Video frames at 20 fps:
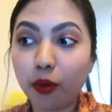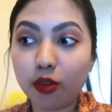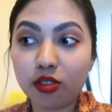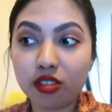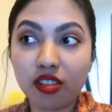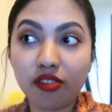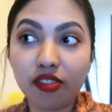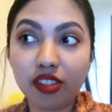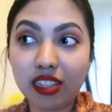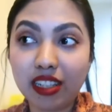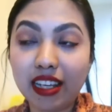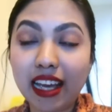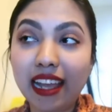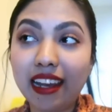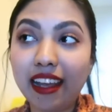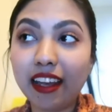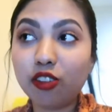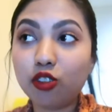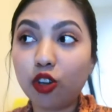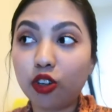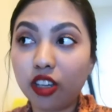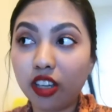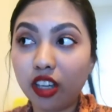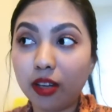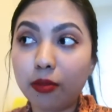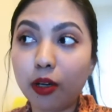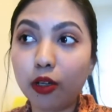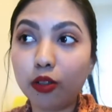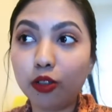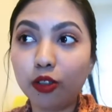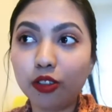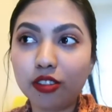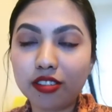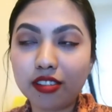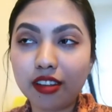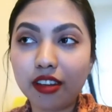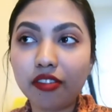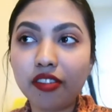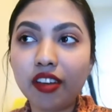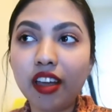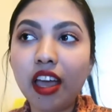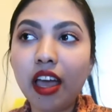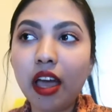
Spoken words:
positivity, I like talking about good stuff,